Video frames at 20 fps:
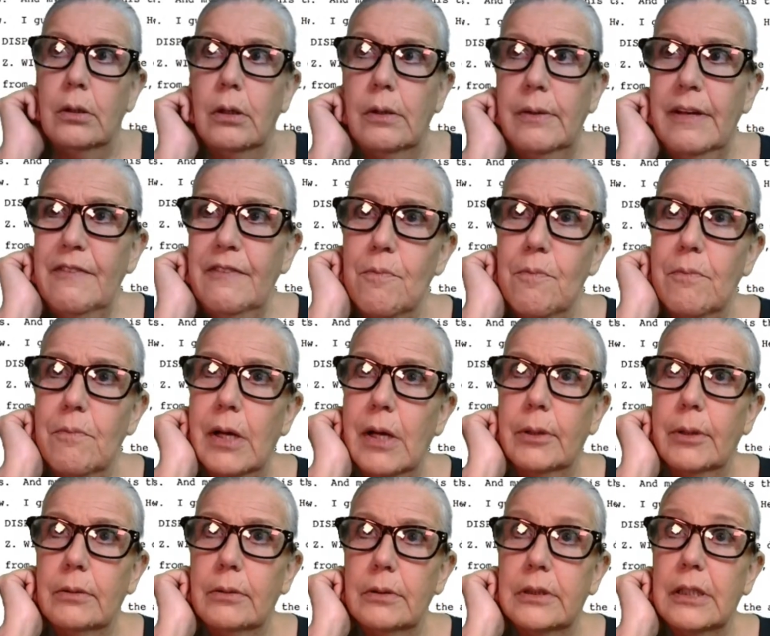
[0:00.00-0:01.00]
even
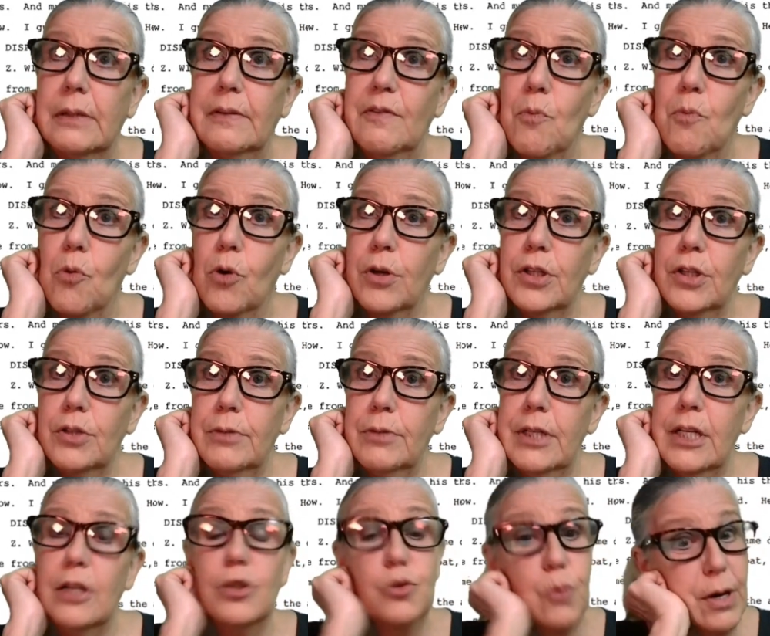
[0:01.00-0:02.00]
so even more than
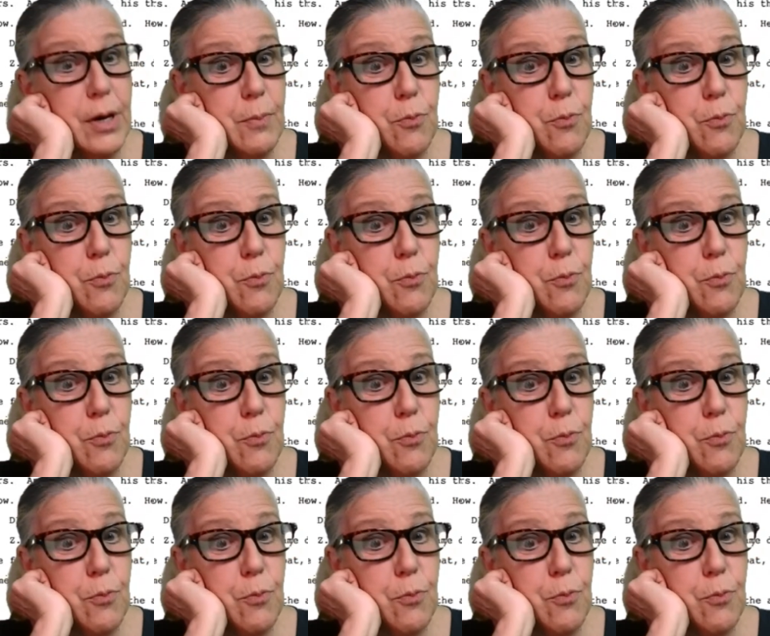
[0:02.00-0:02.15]
20, 20,